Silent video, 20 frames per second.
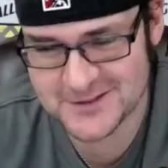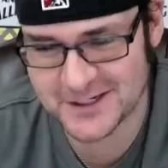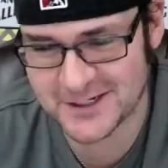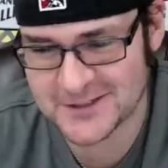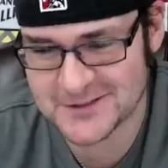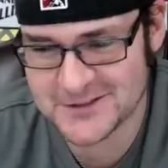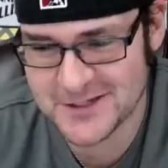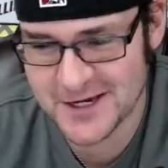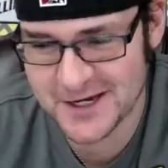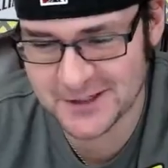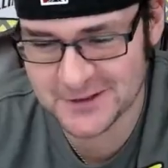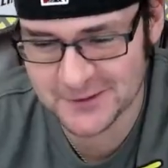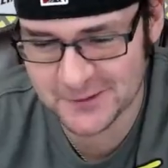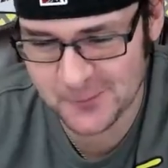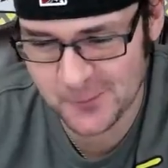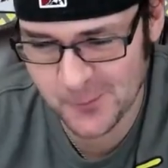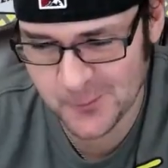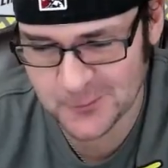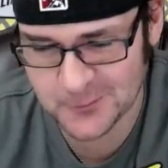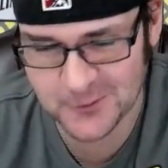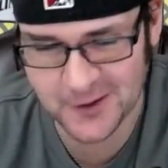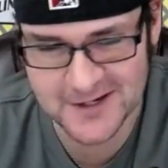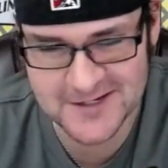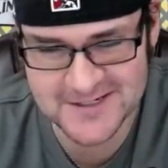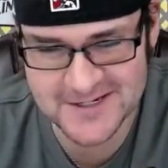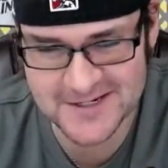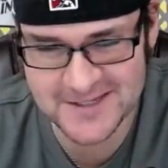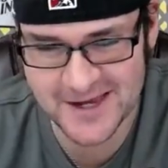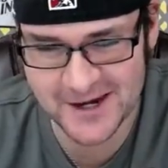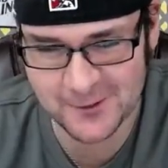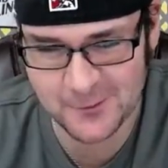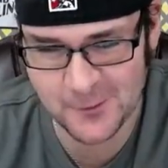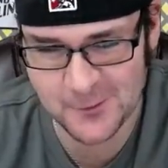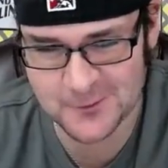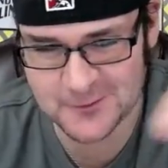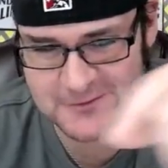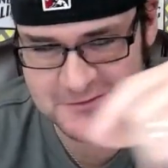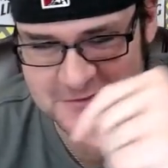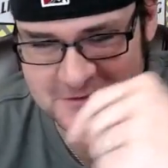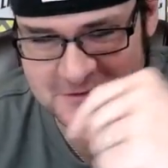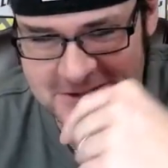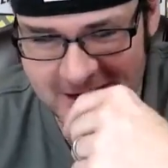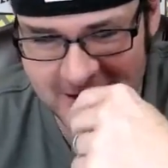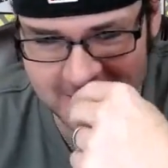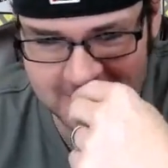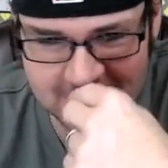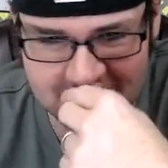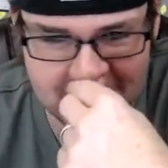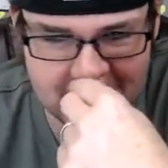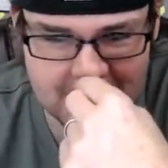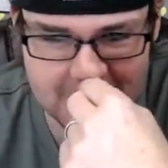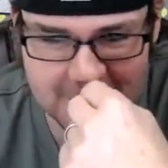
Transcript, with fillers: Got a ding in the corner. I see that corner's ding.